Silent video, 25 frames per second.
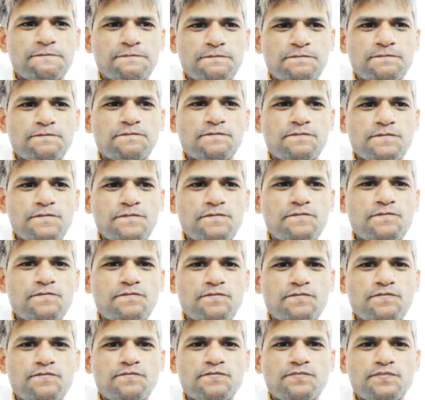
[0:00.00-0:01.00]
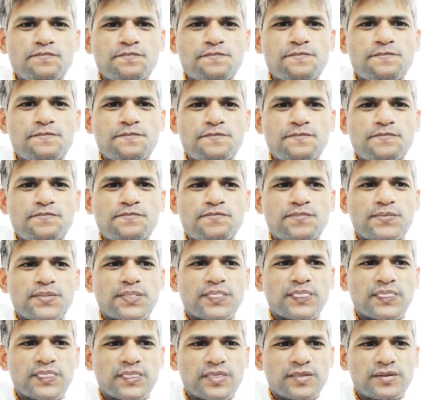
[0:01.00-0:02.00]

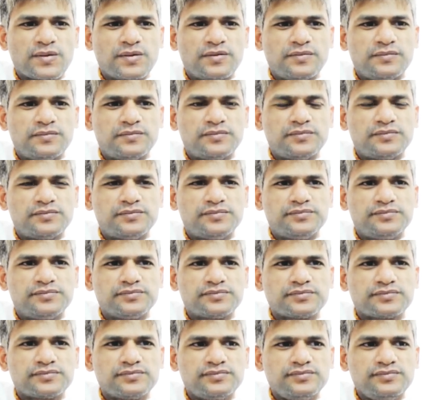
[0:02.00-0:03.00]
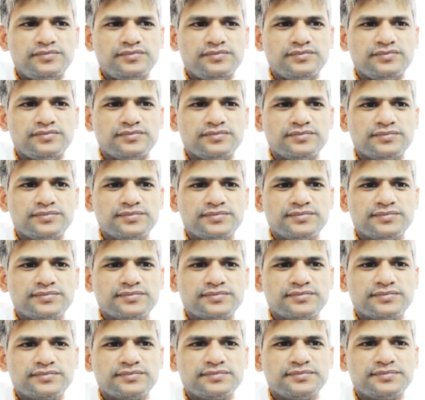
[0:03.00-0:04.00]

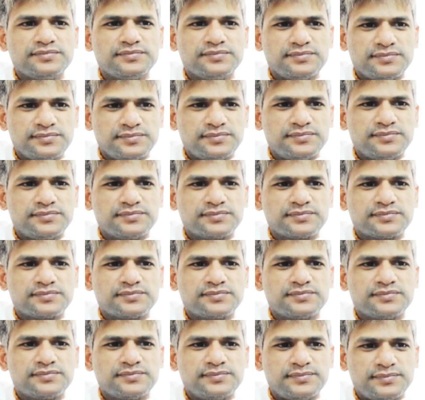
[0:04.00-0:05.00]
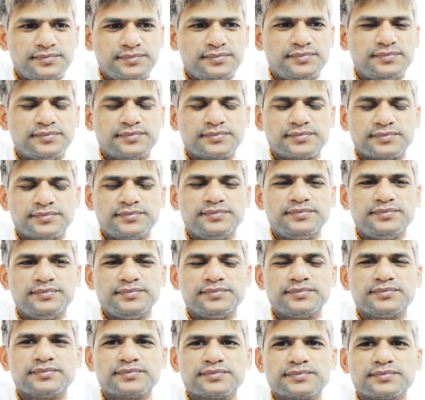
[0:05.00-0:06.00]

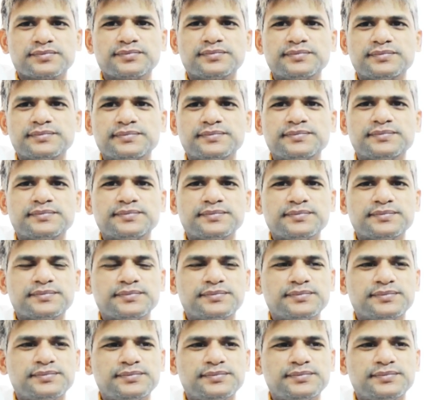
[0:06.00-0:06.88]
(not speaking)